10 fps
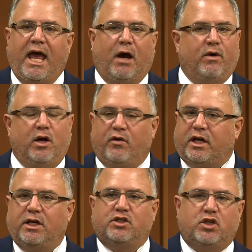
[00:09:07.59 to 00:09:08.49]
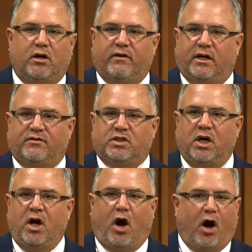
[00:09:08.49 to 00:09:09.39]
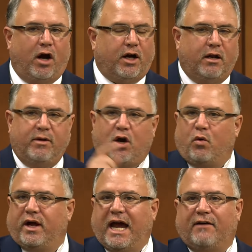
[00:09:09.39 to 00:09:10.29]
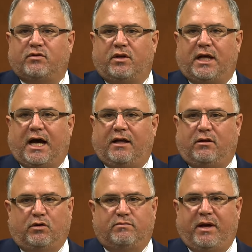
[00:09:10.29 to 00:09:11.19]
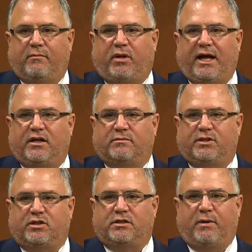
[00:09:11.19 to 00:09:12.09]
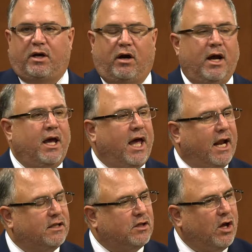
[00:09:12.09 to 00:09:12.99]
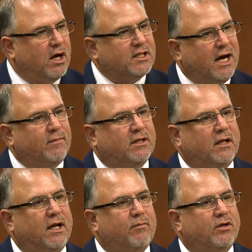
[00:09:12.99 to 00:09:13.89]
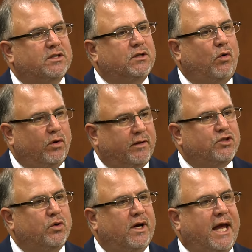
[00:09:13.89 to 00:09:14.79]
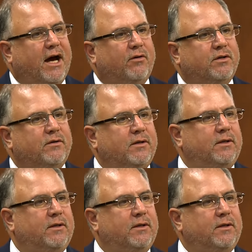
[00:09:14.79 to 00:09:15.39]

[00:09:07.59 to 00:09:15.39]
And we know the Conservatives aren't going to be going after those big players, Mr. Speaker. And it's long time that the Liberals hold them to account.